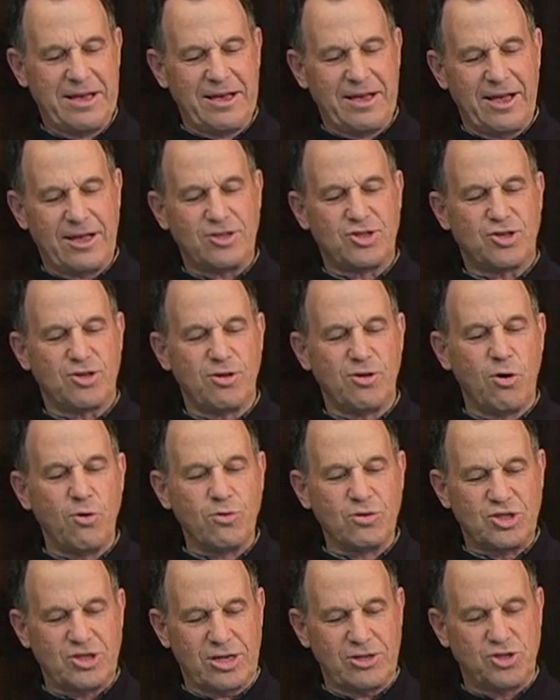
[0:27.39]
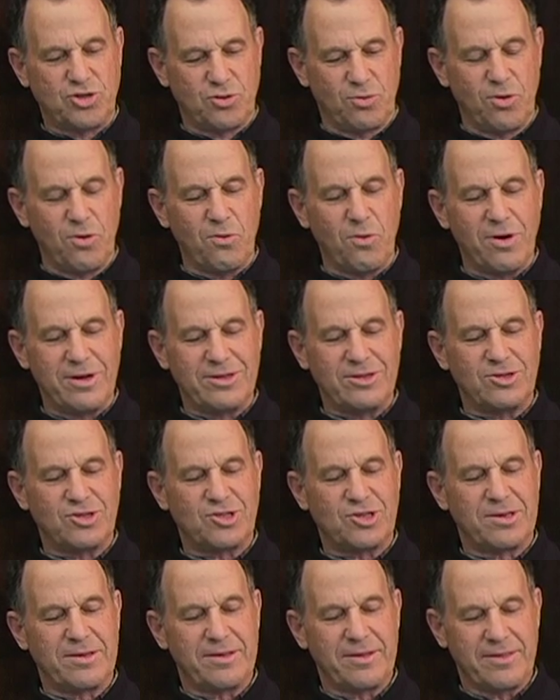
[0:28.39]
and slow sensual
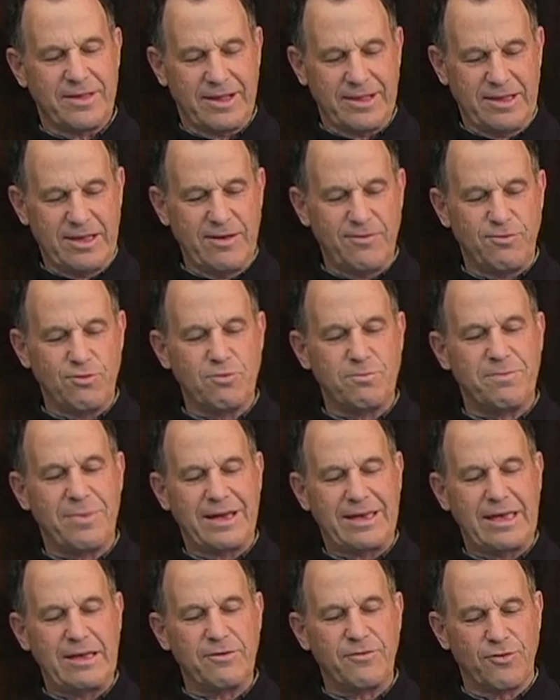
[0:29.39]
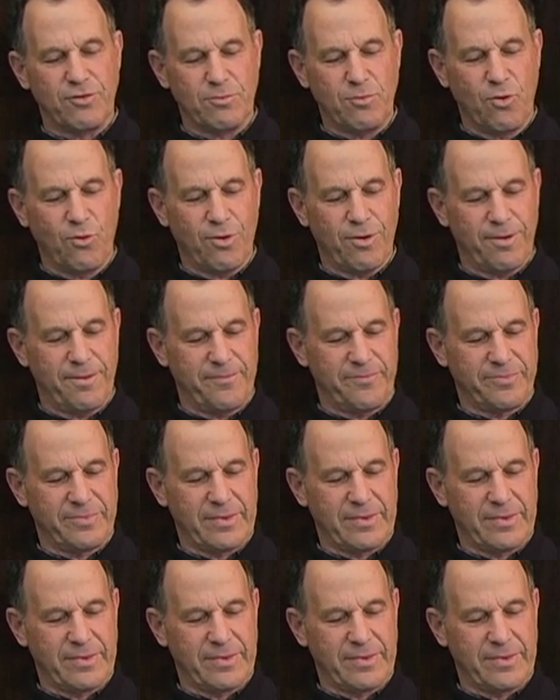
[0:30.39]
ones that leave you begging for more.